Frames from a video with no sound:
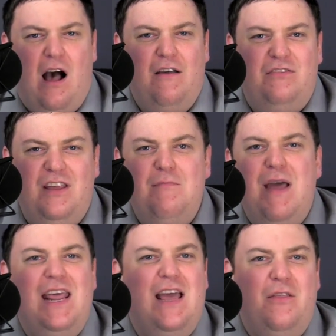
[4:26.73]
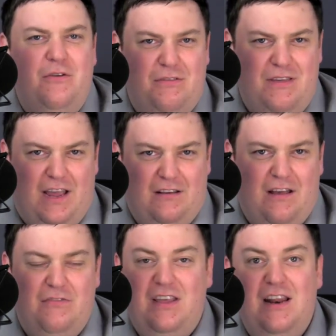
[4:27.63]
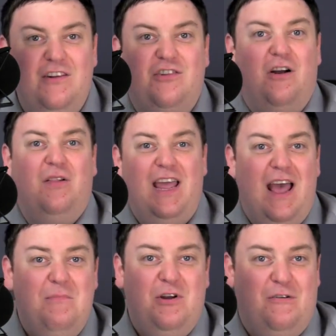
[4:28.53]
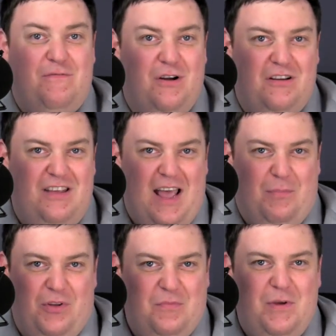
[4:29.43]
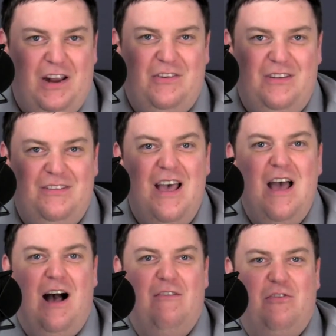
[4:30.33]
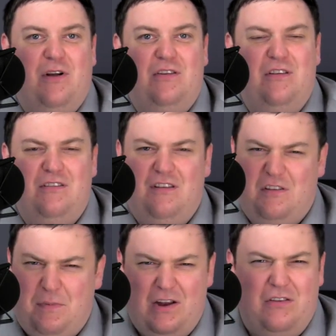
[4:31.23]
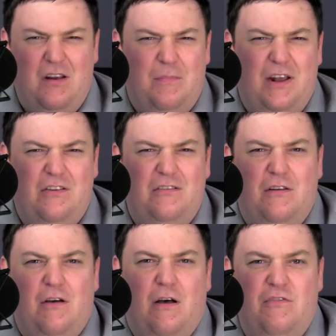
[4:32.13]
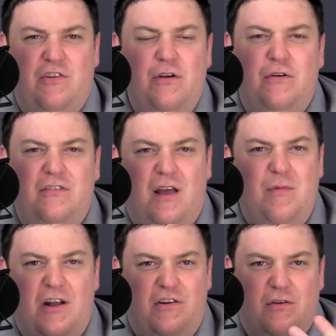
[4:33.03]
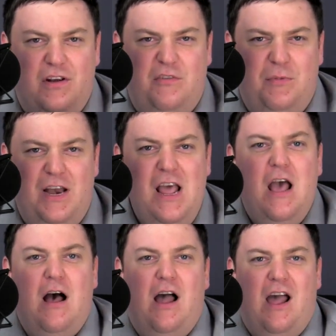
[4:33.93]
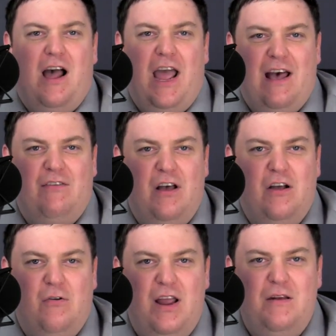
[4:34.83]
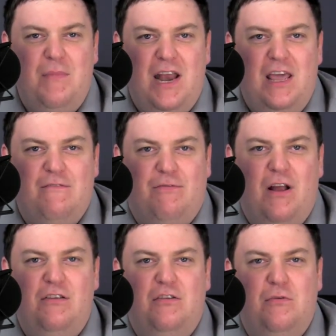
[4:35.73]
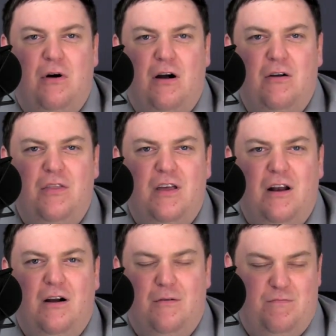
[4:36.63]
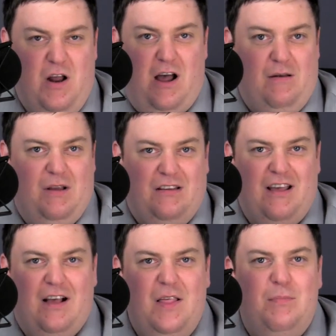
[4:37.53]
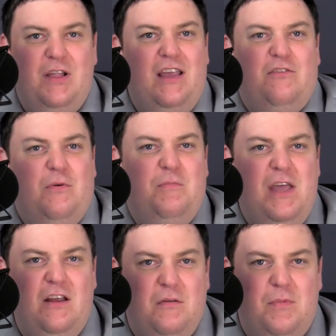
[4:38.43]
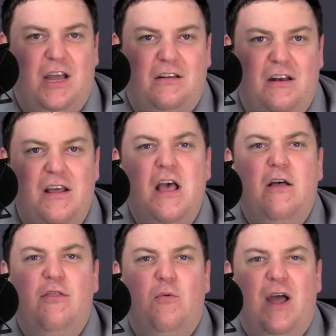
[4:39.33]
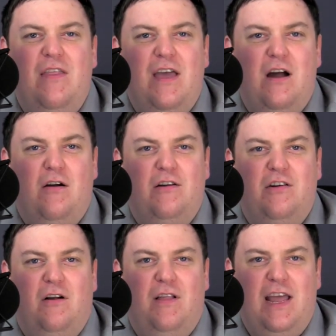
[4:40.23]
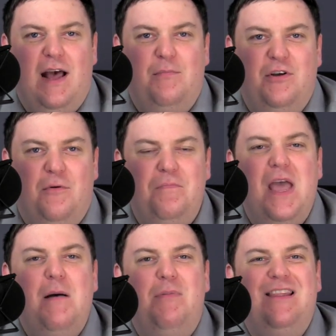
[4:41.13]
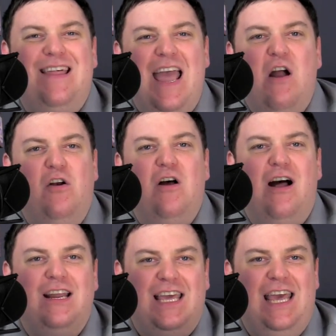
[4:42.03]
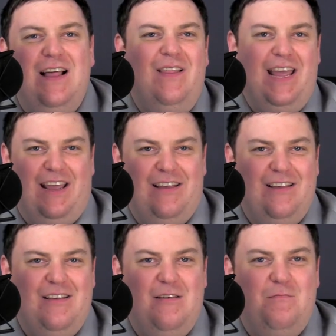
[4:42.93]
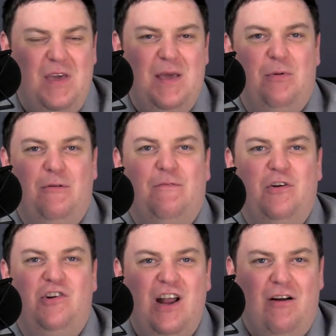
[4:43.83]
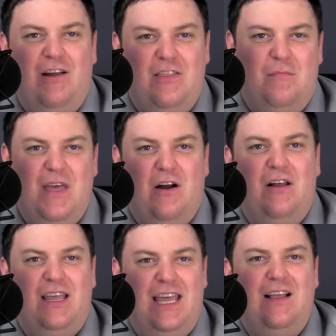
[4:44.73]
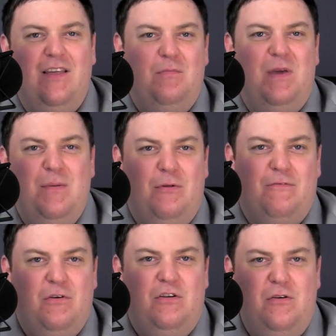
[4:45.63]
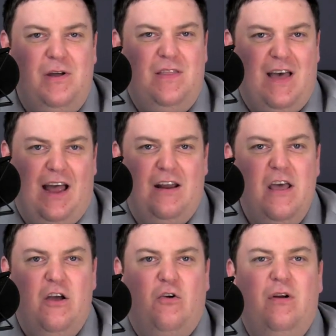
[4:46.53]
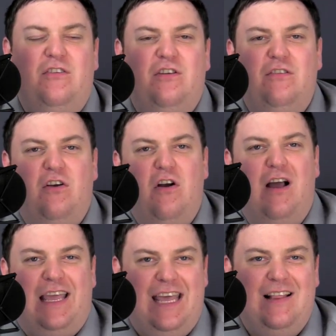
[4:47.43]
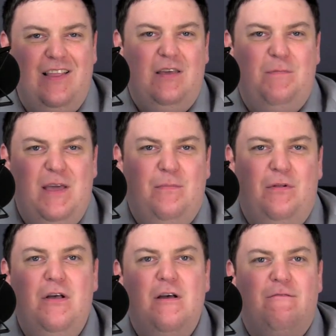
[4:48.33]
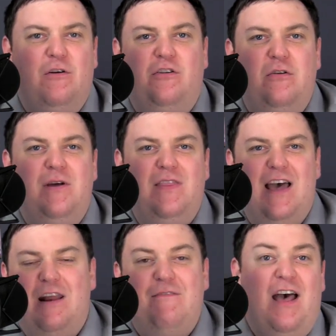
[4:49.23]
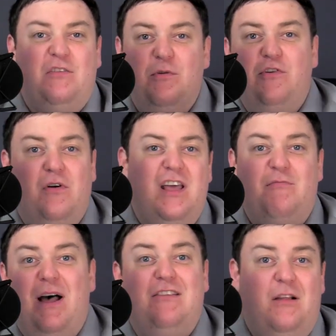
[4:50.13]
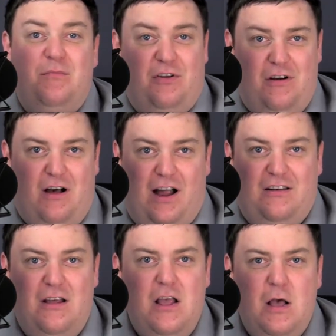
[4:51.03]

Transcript: I've seen many other things. I've seen in Charlie Hebdo, for example, depictions of Christians and especially depictions of Jews. I'm not Jewish, but I have a great many friends who are, that are not exactly pleased with being depicted the way they are in Charlie Hebdo. But they are not killing people for sharing them. They are not killing people for doing that. Christians are not killing people for doing that. A vast majority of Muslims are not.